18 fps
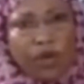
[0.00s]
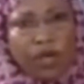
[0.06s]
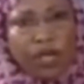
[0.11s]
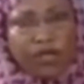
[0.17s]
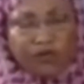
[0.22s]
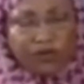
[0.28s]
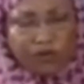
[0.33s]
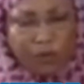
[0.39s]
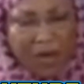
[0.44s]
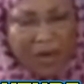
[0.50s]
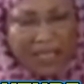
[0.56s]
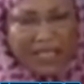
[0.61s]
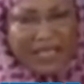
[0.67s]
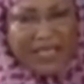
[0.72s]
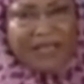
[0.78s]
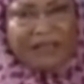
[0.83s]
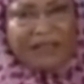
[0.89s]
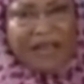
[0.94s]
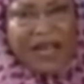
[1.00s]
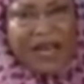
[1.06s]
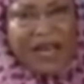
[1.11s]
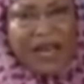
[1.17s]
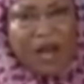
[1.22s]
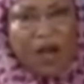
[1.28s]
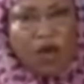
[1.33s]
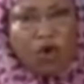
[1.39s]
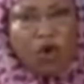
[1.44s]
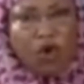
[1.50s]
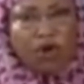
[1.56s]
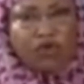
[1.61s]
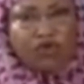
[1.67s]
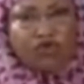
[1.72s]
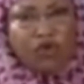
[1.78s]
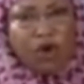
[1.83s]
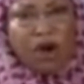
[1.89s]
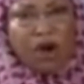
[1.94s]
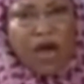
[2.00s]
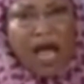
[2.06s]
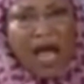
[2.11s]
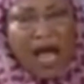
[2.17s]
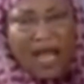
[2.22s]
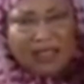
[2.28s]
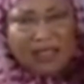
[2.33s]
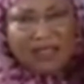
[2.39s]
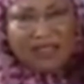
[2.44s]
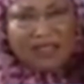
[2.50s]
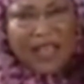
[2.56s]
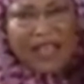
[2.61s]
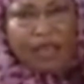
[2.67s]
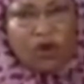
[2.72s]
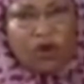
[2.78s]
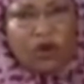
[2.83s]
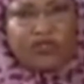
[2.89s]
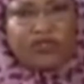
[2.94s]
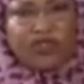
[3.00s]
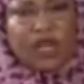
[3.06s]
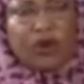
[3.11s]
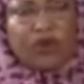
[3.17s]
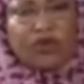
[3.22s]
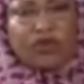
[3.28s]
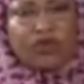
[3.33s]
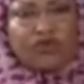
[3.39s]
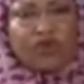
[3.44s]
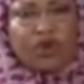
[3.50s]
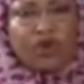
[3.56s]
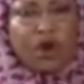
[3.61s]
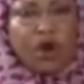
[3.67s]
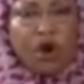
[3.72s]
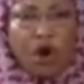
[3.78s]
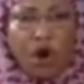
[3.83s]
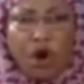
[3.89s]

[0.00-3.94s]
his material control and the psychological control